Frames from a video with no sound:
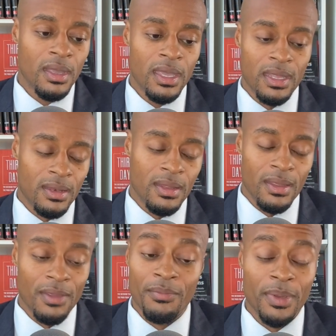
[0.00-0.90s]
And
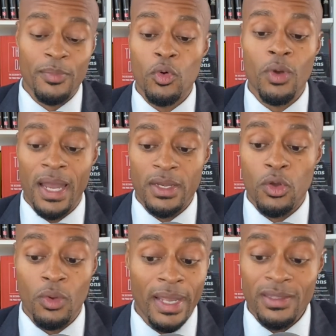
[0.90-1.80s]
even people who I
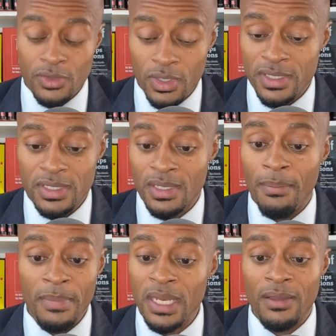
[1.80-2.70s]
know, like, and trust,
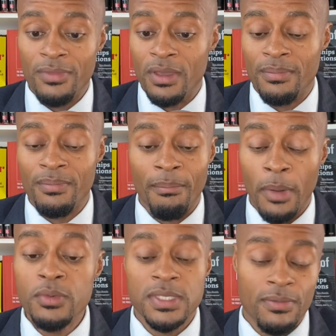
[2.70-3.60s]
many of them,
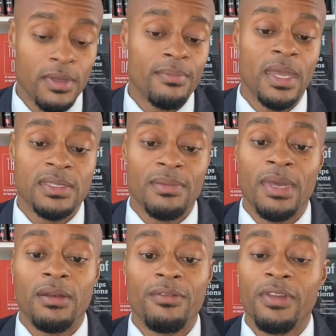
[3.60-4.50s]
most of them, as a
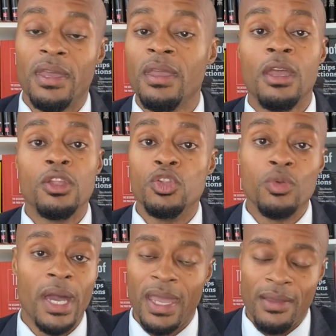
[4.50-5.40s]
matter of fact, do
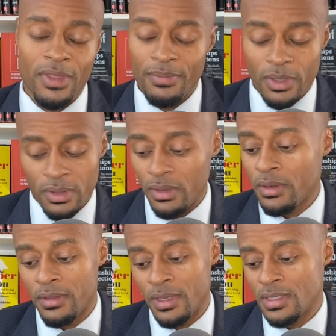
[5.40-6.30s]
not have the ability to
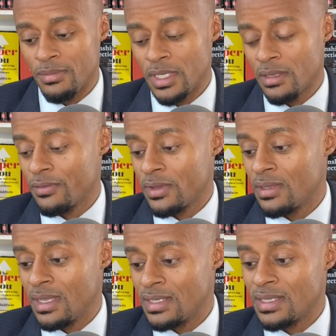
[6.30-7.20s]
look at things objectively.
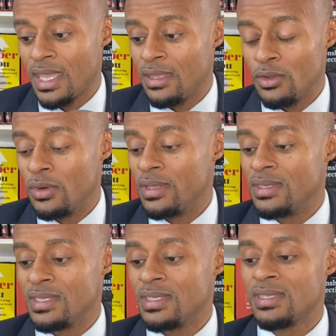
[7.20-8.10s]
They just can't do it.
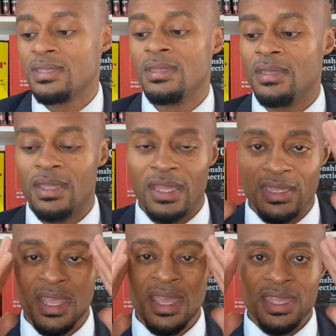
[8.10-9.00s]
It's just,
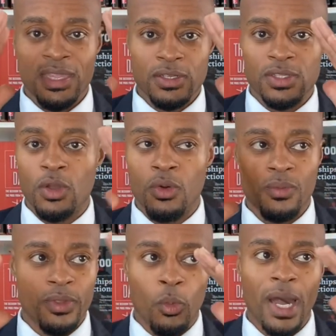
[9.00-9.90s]
there's
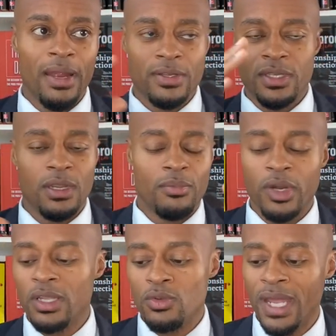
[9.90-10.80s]
no, the wires in their
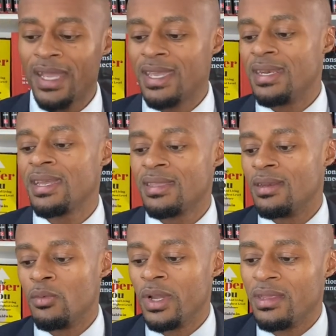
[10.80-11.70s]
brain do not connect
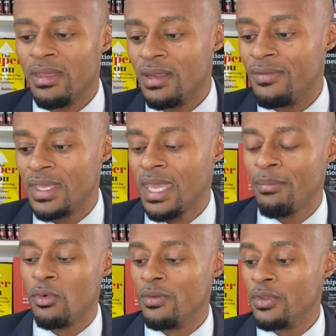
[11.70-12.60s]
in a way they're even
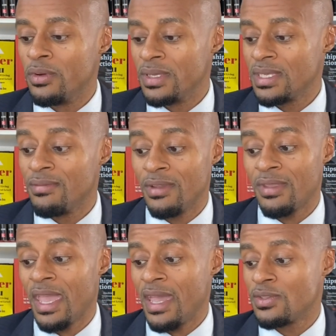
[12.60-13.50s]
capable of doing this, even if
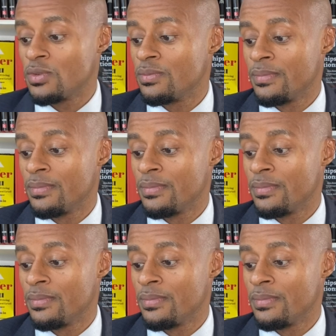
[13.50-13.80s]
they had to.